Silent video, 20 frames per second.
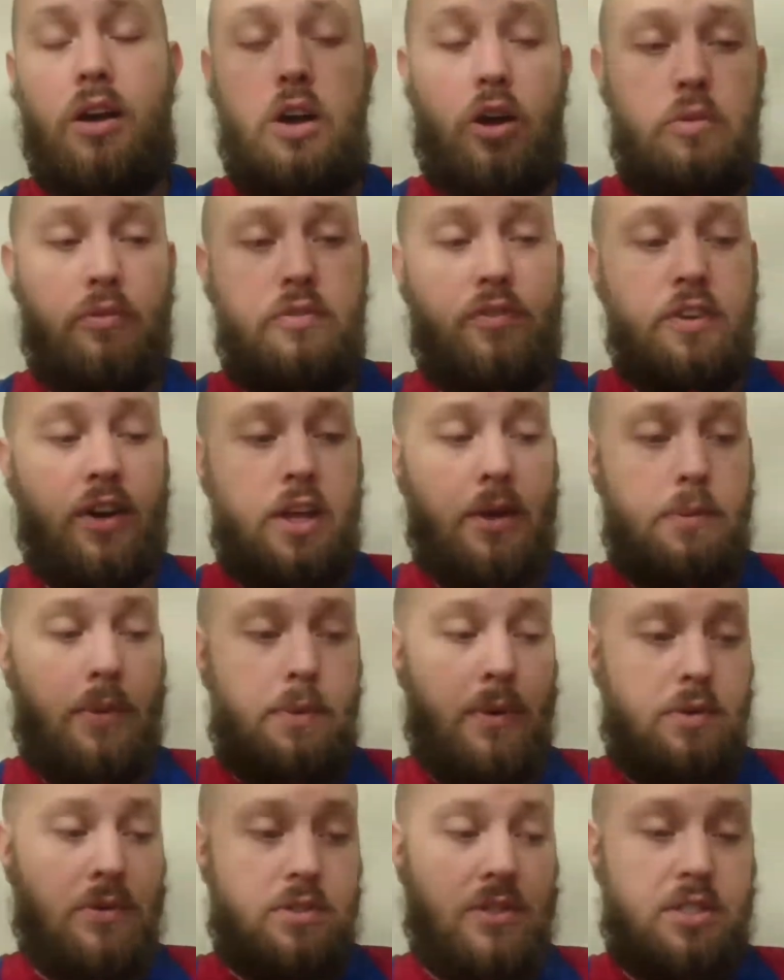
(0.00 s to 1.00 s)
Hopefully
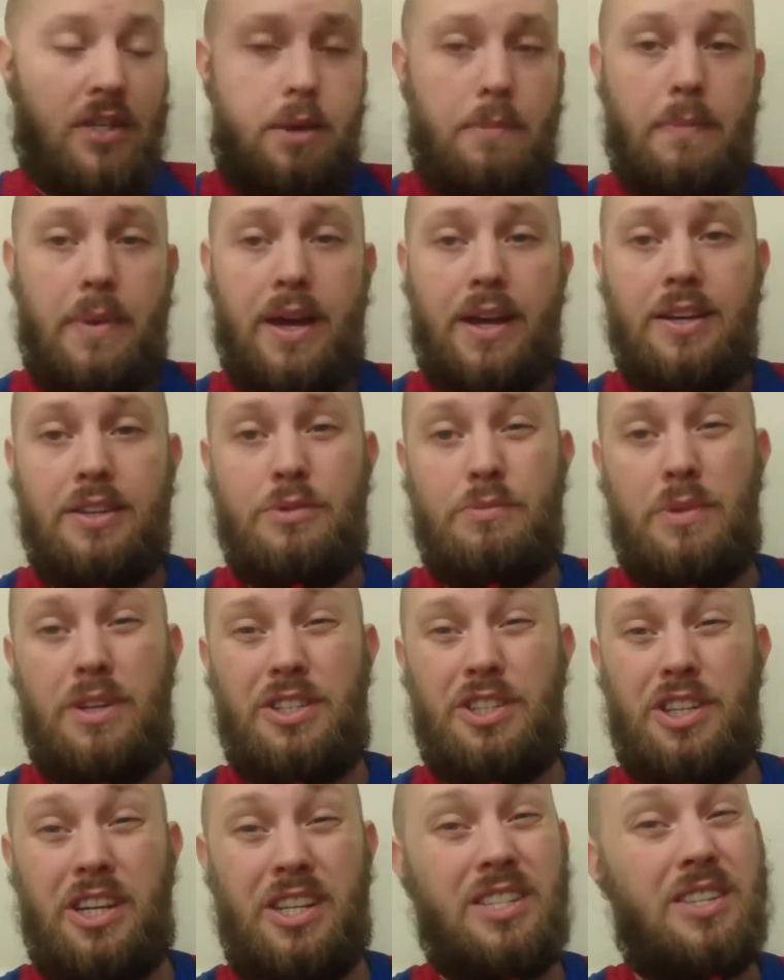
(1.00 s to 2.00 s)
we won't sit back as
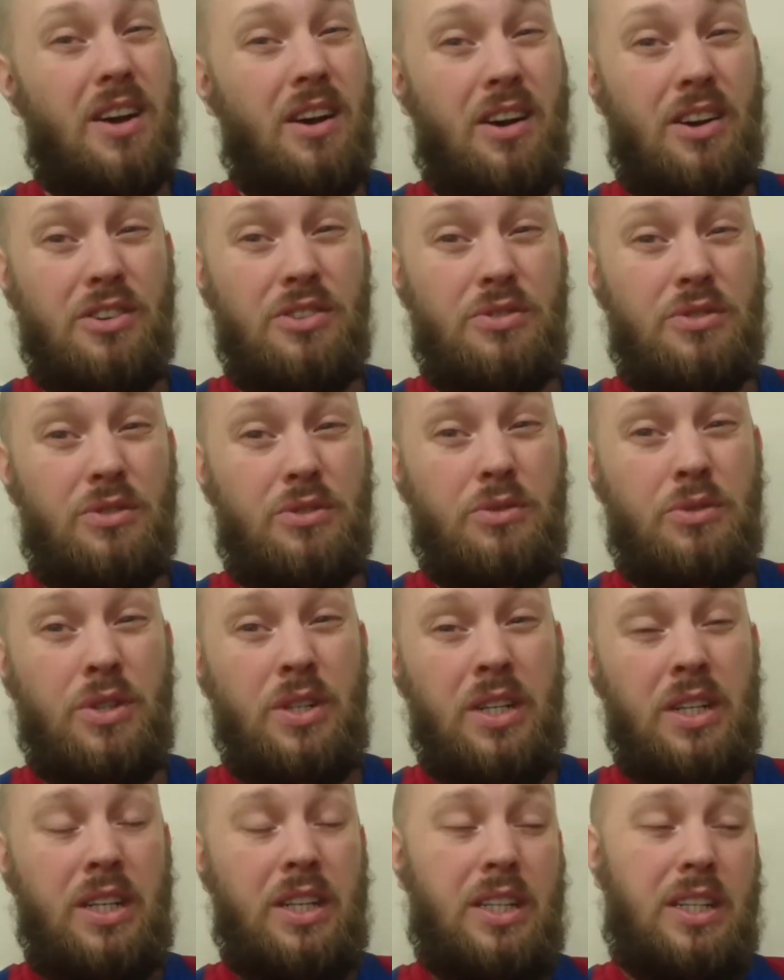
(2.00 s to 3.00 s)
much against Arsenal,
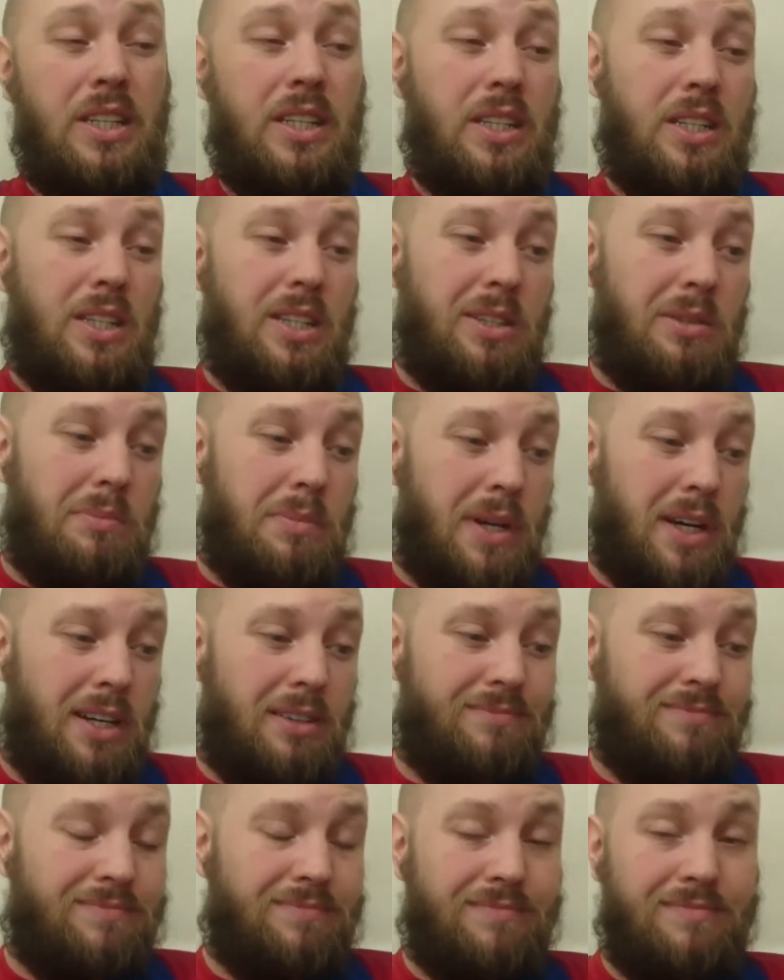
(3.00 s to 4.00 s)

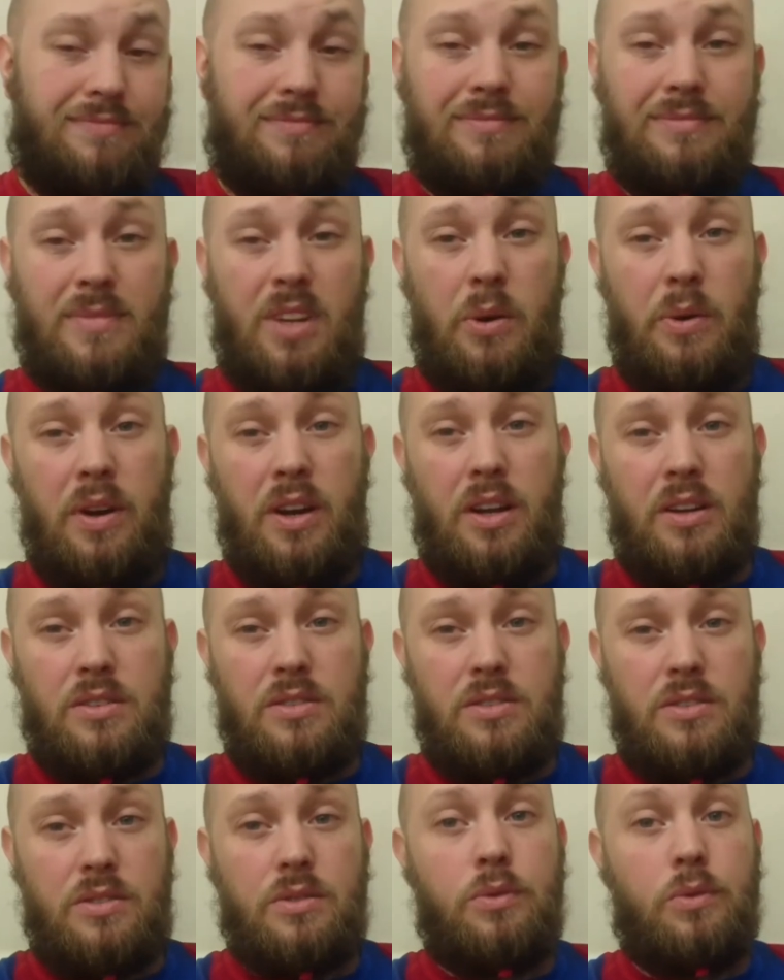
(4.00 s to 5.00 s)
but knowing
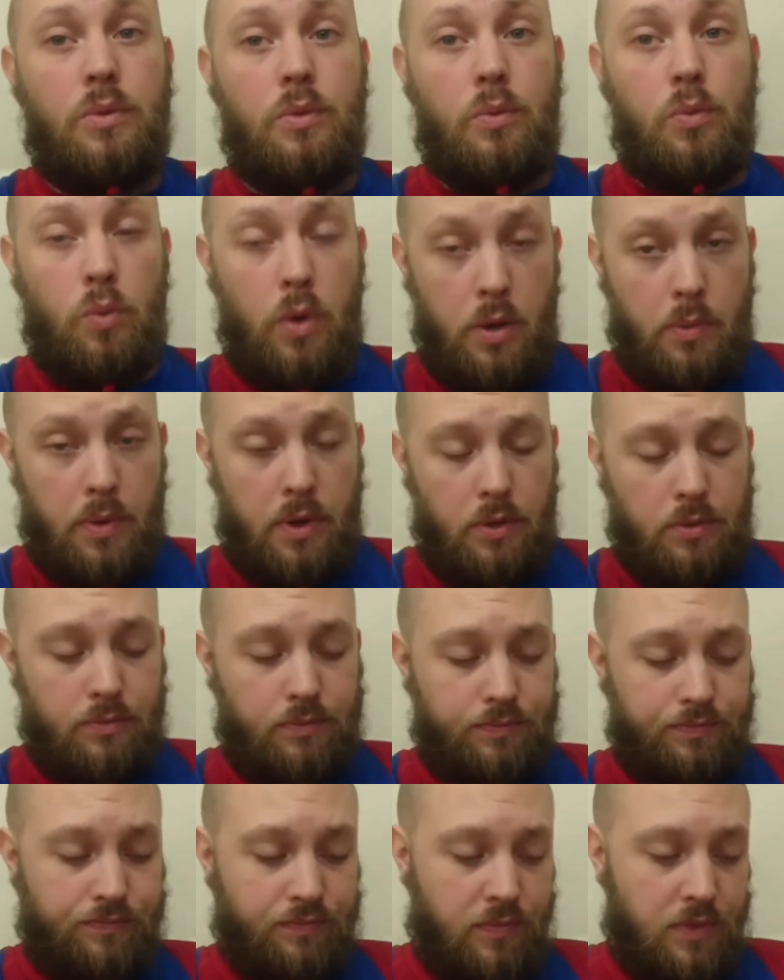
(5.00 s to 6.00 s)
us, we will.
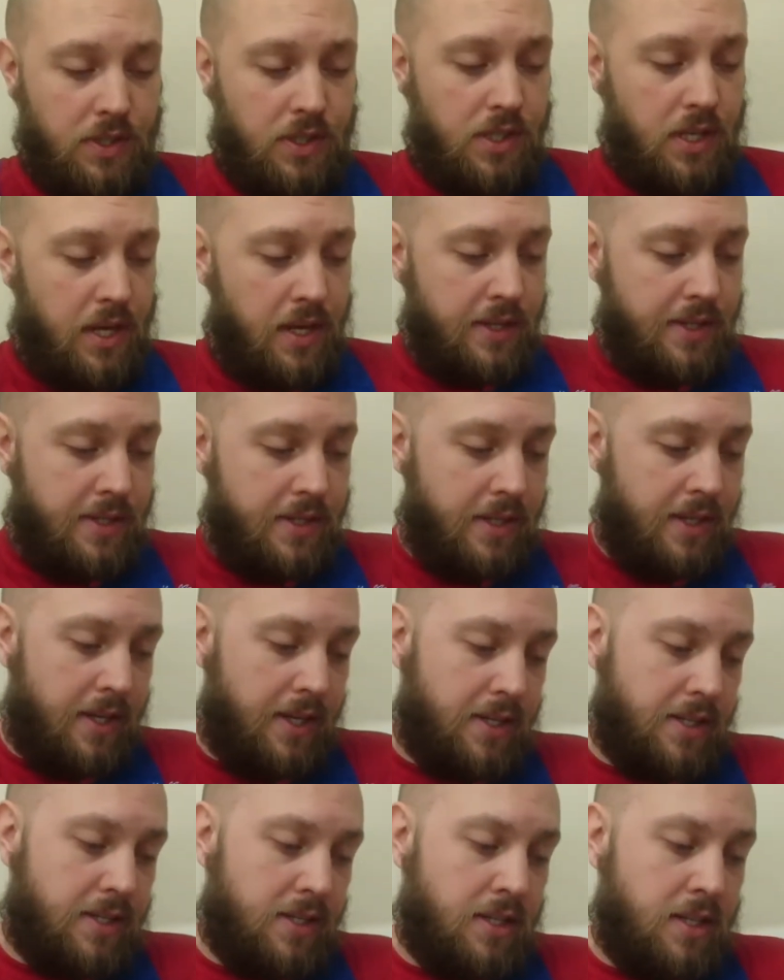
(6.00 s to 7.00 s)
Let's get into
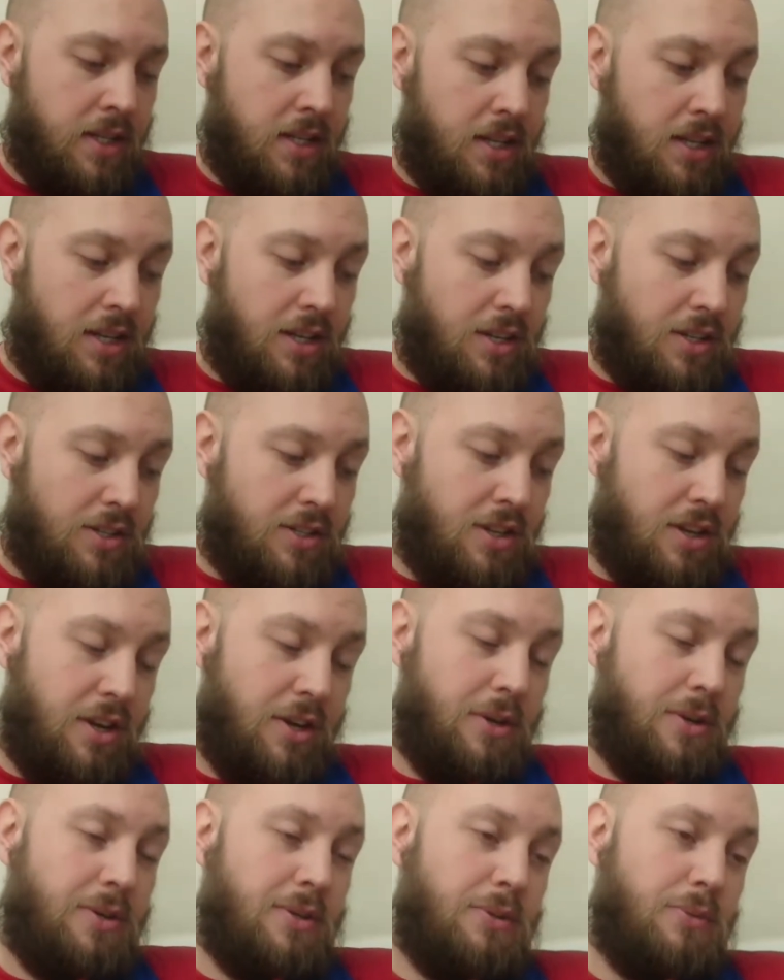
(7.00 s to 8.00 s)
this.
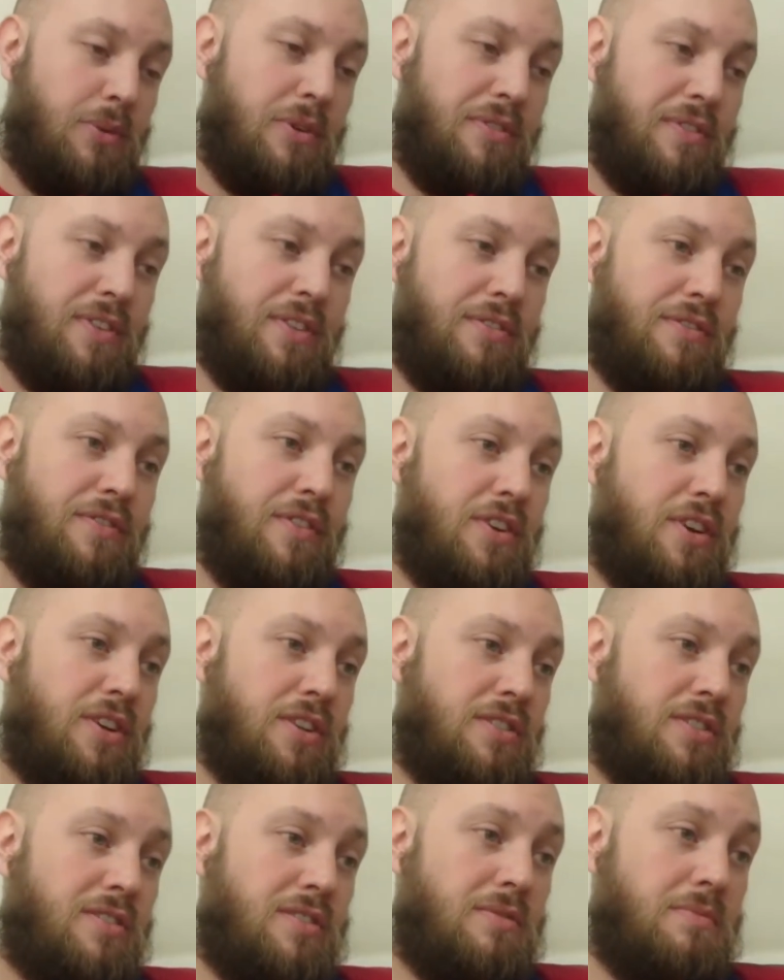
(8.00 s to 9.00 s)
So within the
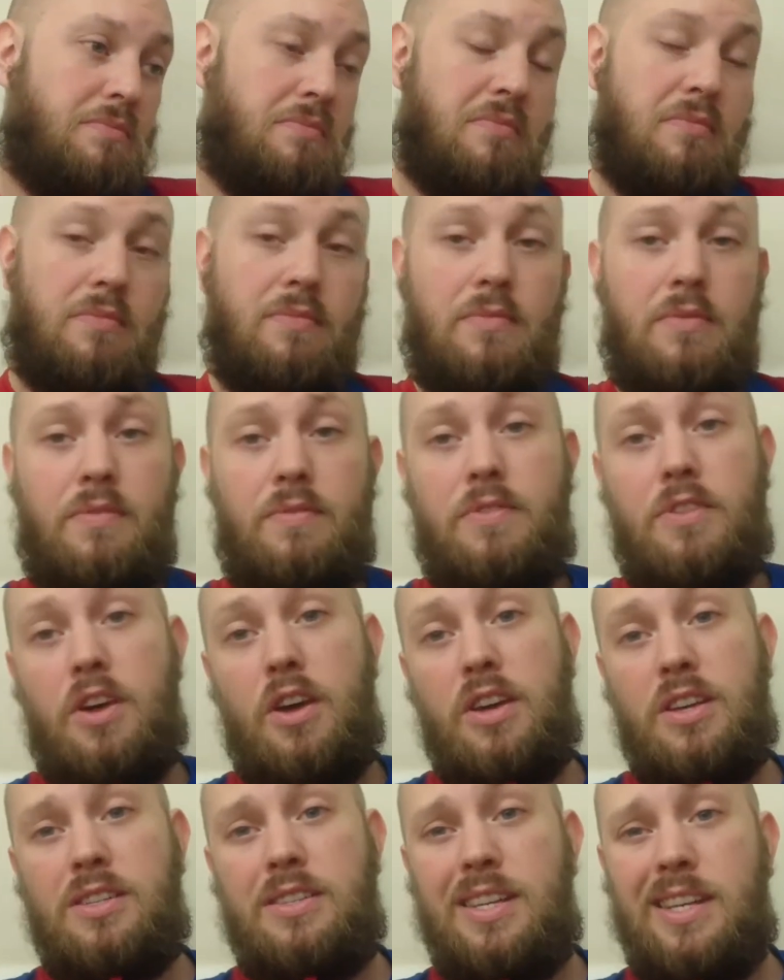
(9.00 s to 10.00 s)
first
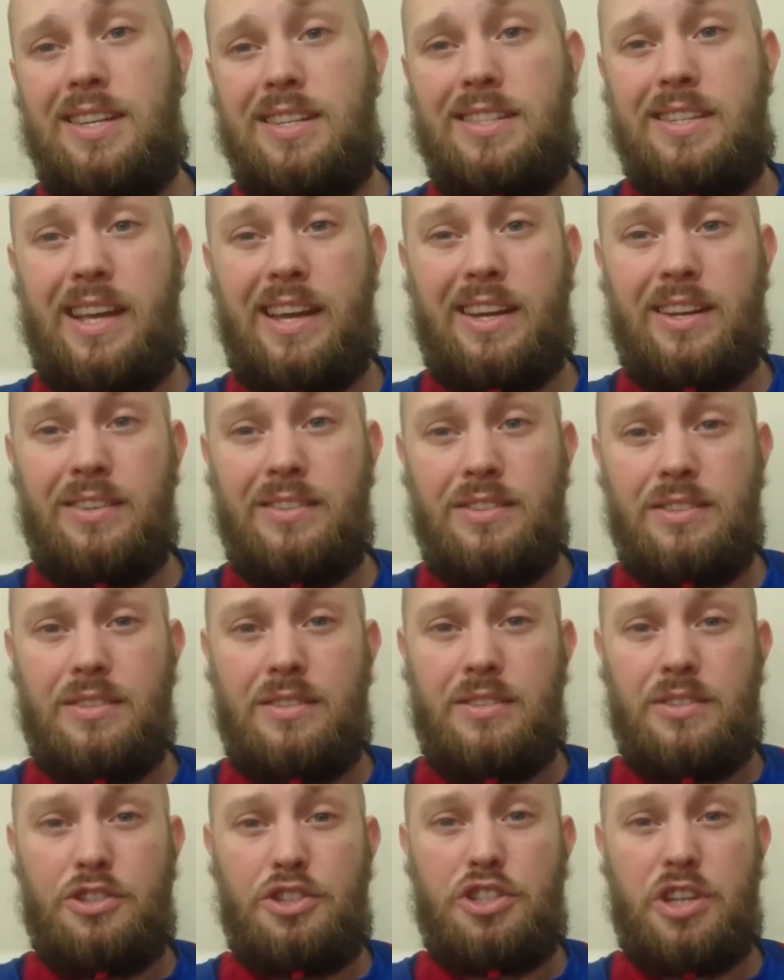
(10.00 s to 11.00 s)
36
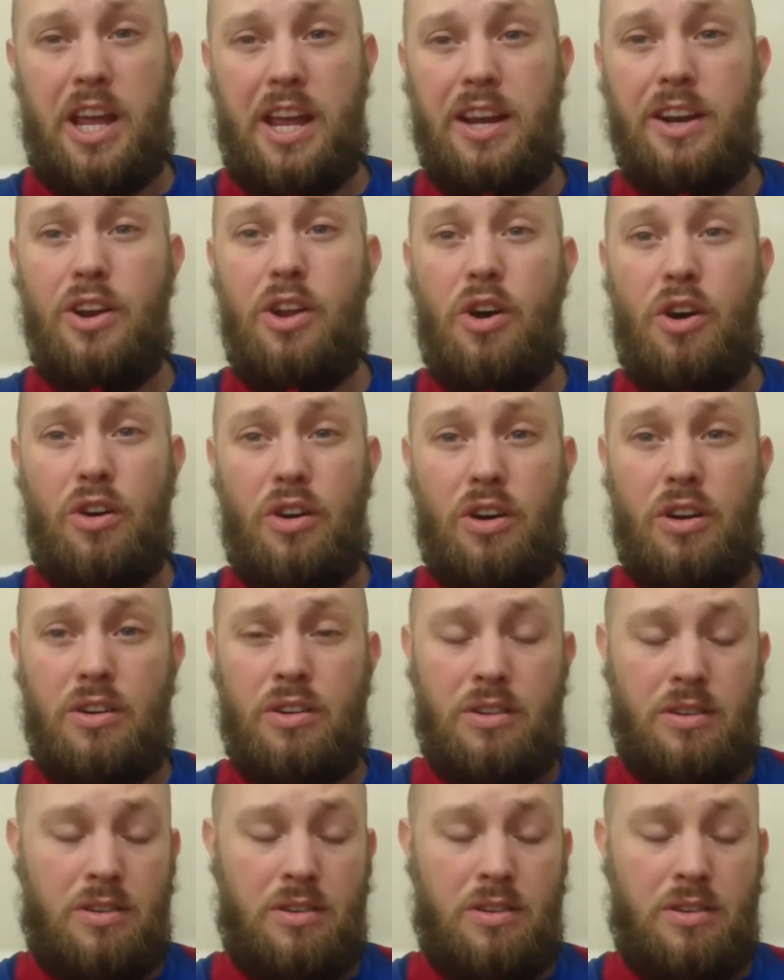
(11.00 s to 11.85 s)
seconds, Shane Long